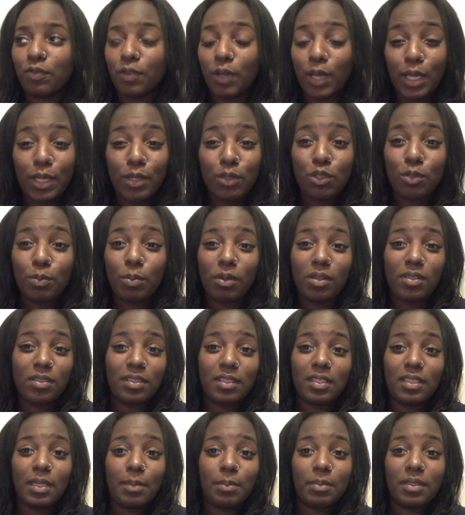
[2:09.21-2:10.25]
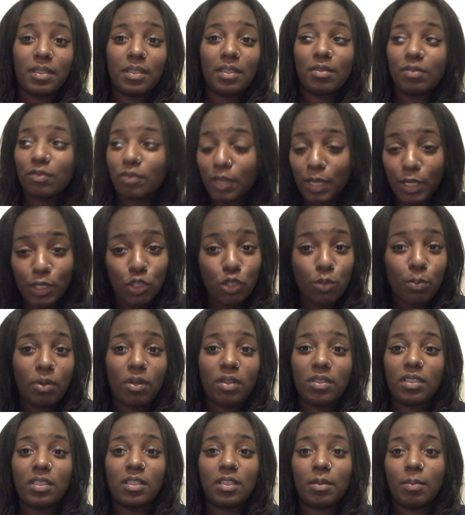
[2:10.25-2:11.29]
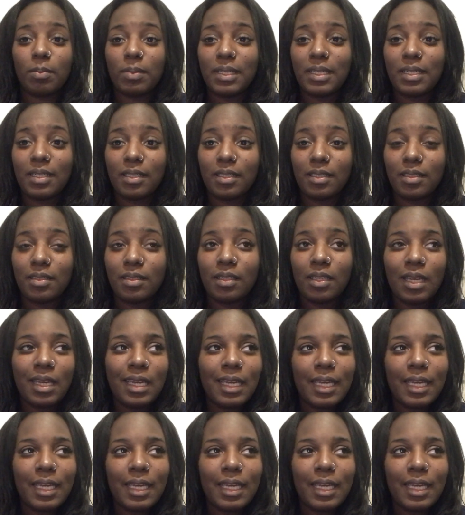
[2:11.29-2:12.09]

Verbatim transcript: 32 passes attempted, 32 passes completed.